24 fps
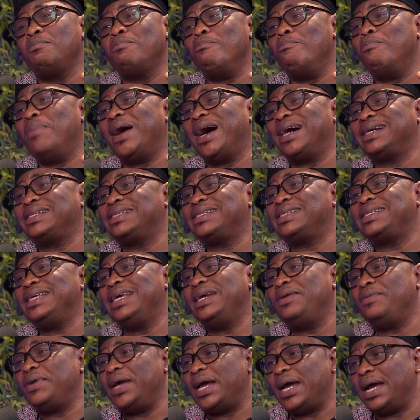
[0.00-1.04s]

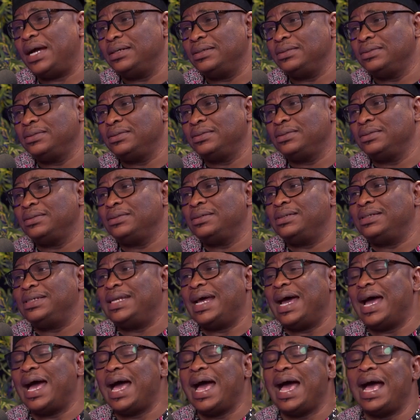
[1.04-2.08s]
bacteria
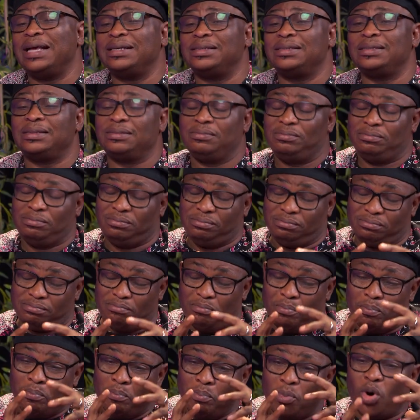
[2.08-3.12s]
that has
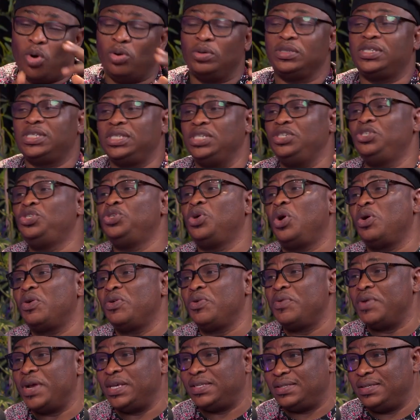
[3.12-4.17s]
multi drug
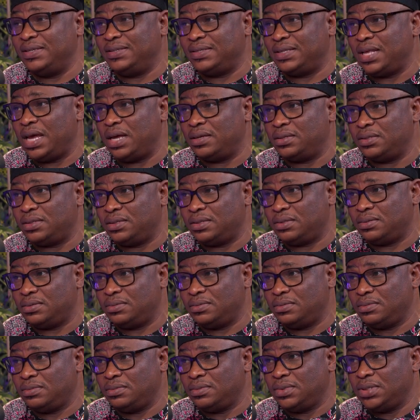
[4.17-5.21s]
resistance.
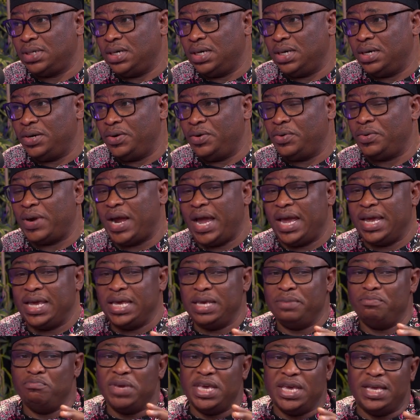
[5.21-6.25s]
Oh. Right.
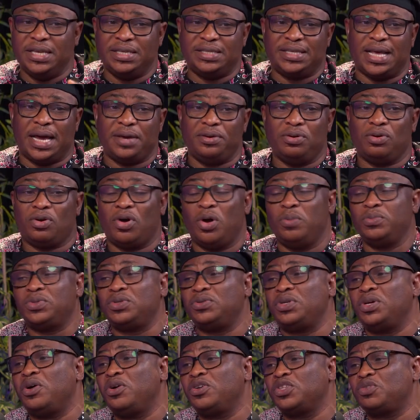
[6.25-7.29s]
It means that you come to
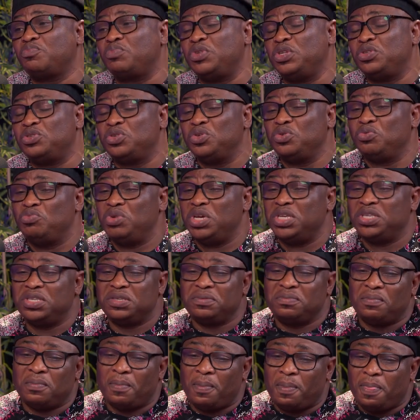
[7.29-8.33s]
the hospital with,
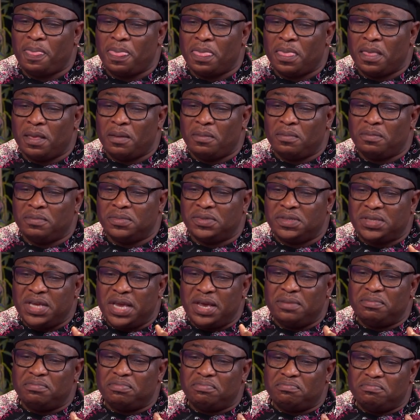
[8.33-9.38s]

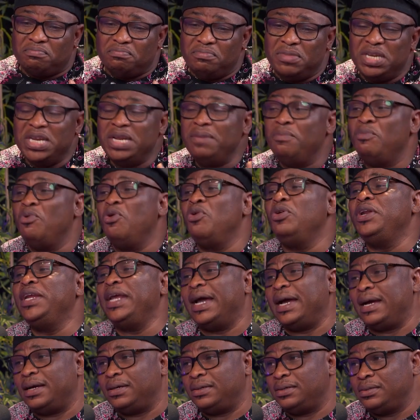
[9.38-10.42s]
say,
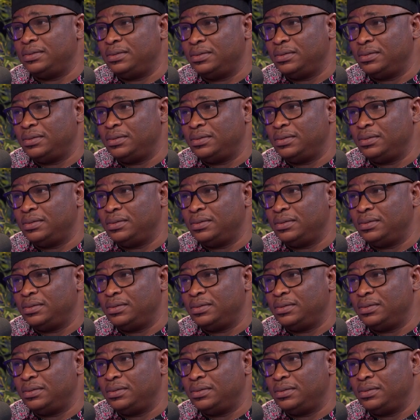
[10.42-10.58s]
pneumonia.